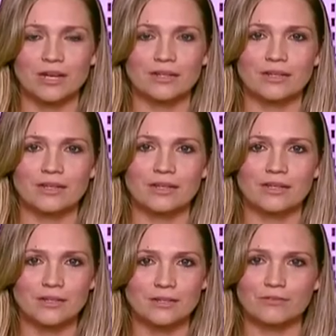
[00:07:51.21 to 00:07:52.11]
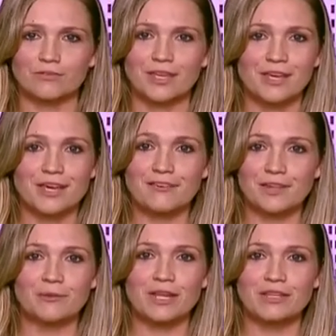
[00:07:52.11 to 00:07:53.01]
And if if
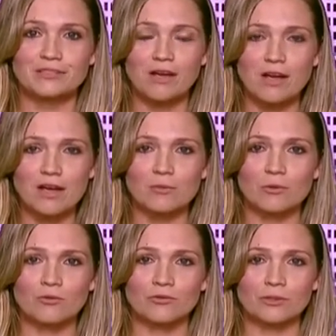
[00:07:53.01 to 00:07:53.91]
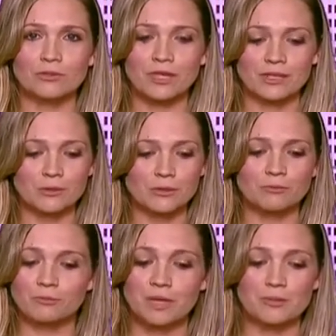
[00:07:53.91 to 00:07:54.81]
anyone has time or feel they
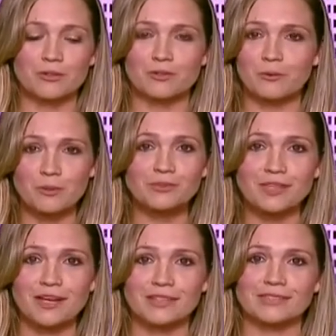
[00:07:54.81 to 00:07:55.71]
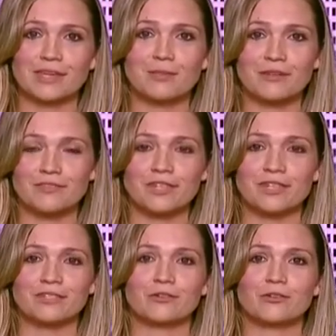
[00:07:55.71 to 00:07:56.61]
could maybe go to the website, it's
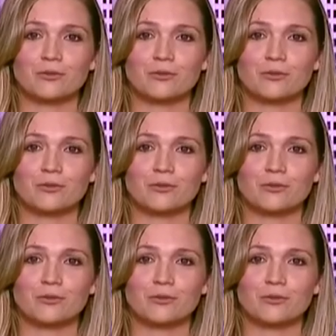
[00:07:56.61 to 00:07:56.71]
mrv.org.au